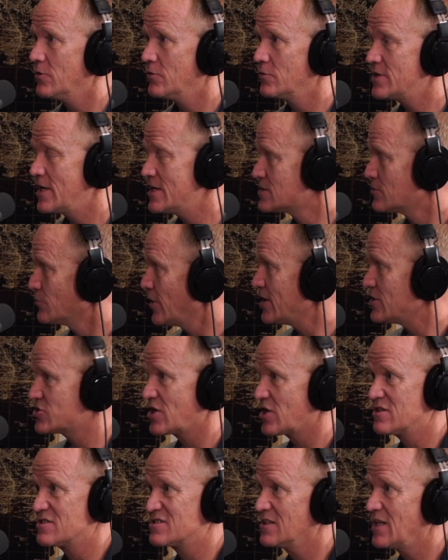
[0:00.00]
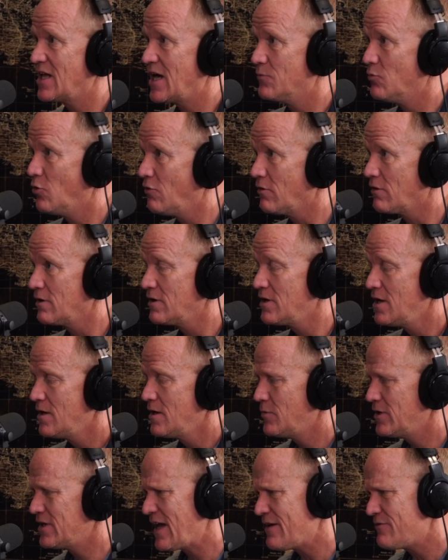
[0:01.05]
Taste of Brighton charges a lot more,
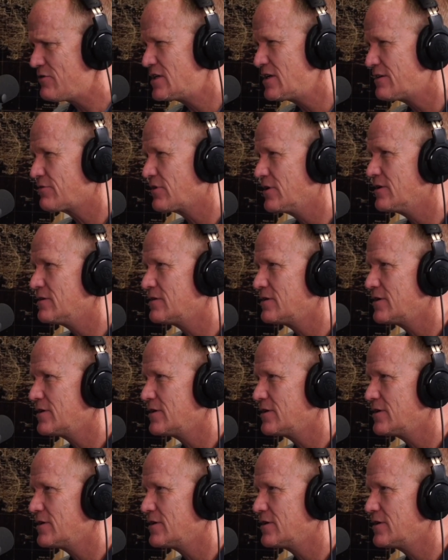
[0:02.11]
but they have a different